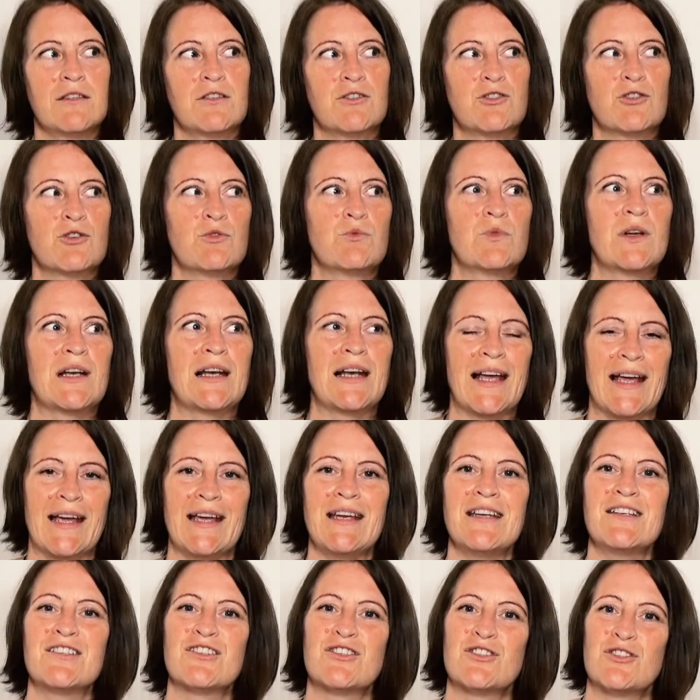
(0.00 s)
to
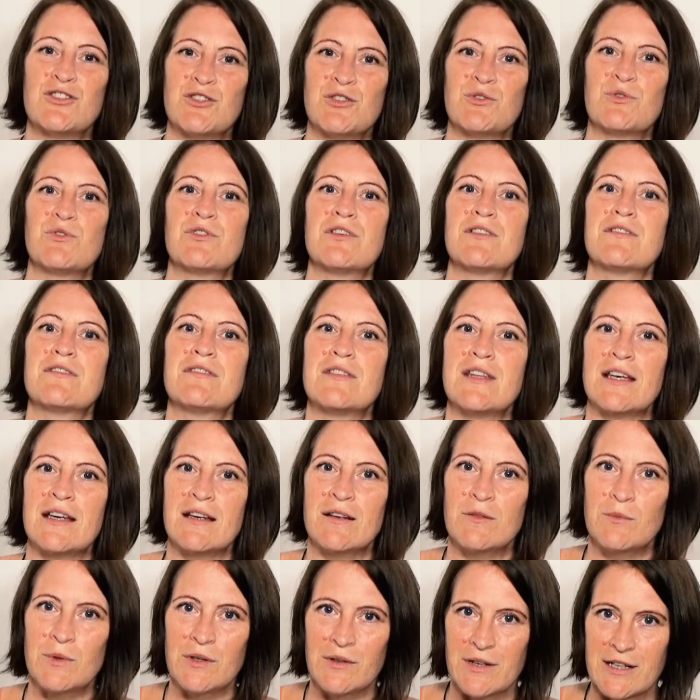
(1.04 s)
relate to the
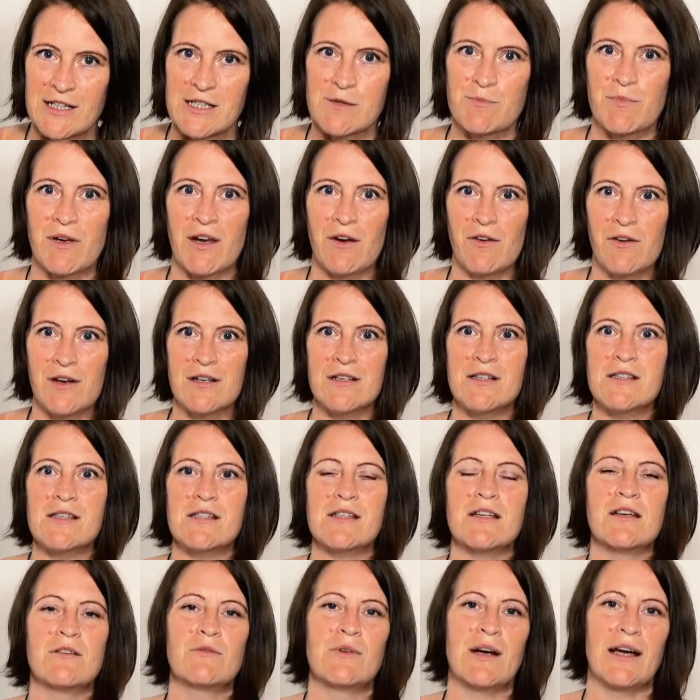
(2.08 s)
thing we're
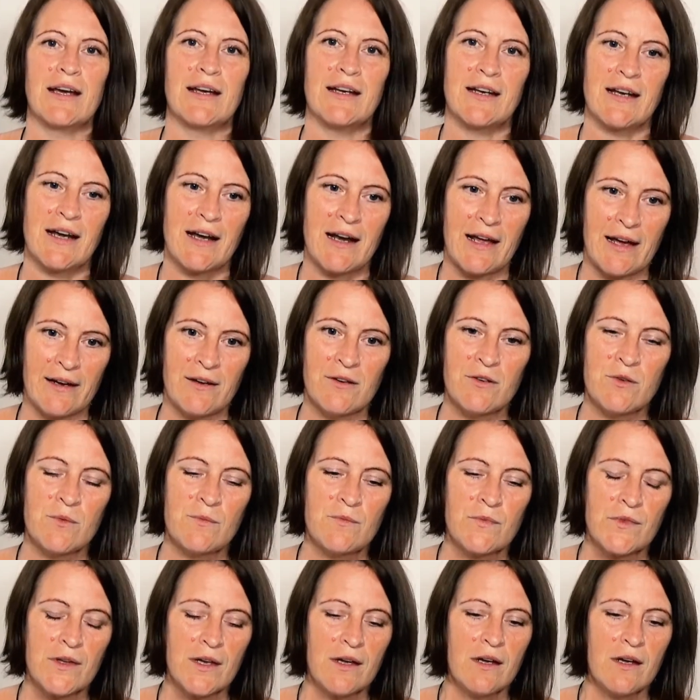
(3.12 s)
experiencing right now,